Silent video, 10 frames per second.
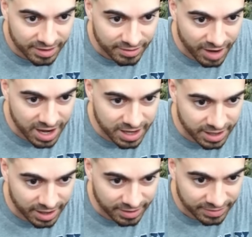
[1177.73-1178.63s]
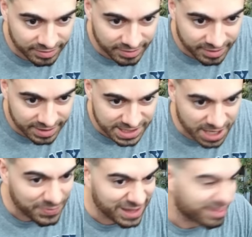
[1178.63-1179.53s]
right here,
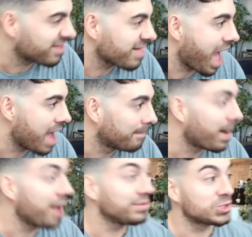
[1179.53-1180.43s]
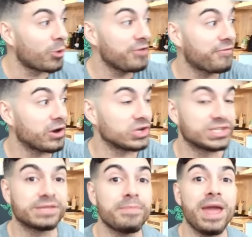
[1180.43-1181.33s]
something like that, by the
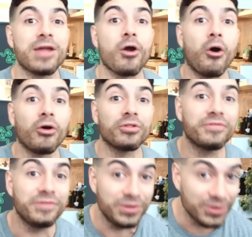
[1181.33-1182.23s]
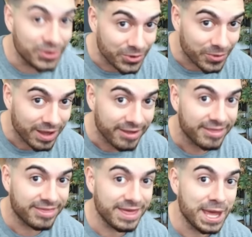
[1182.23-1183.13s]
21st to make all of you
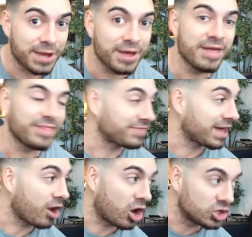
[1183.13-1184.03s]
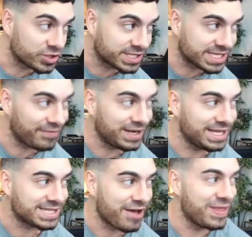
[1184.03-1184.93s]
think that
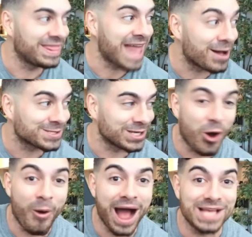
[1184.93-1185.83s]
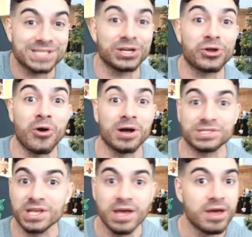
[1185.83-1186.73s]
177,000 OI is going to
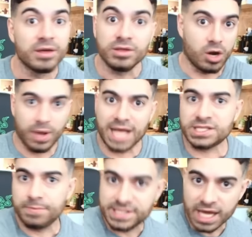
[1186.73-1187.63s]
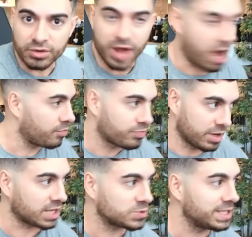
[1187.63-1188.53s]
cause, it has to be settled now the
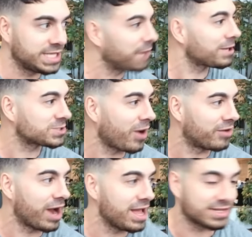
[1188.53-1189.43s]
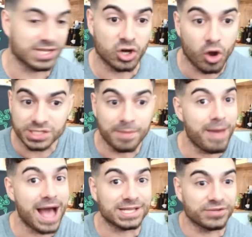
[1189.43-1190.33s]
next week, T+1, right? It's going to cause a
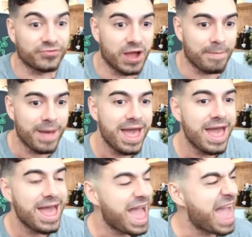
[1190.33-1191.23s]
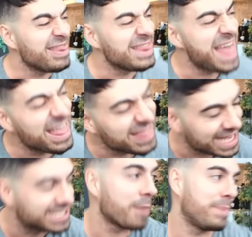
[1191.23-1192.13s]
massive rip. And then they
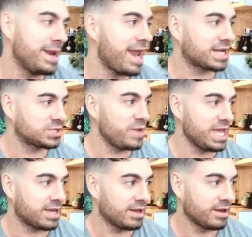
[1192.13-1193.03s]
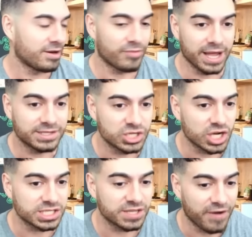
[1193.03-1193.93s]
dump it next week, right? To
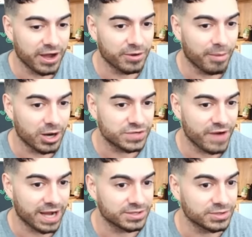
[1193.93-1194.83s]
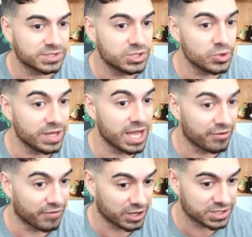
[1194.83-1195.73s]
justify your March fractal to the
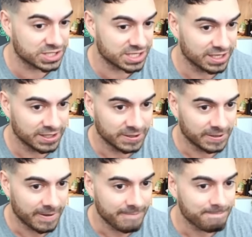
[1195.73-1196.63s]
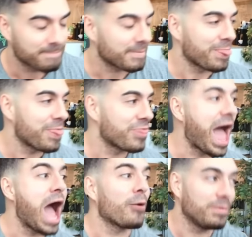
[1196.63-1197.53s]
inverse.
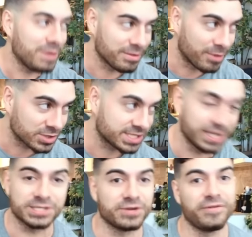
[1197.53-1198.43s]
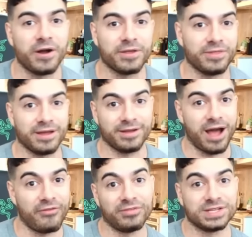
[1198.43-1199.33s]
that would be the most sinister fucking thing
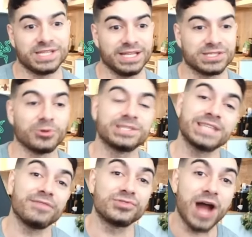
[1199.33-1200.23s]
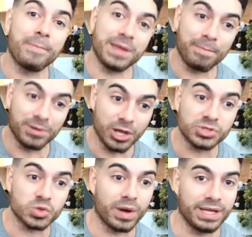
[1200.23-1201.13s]
I've ever seen. So instead of dropping it below
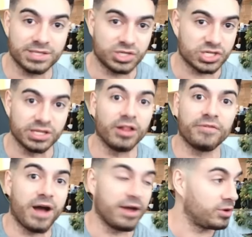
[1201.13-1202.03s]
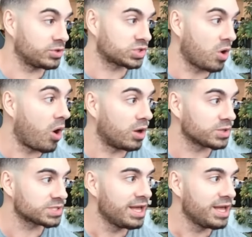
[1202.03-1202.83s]
20 to just nullify those calls,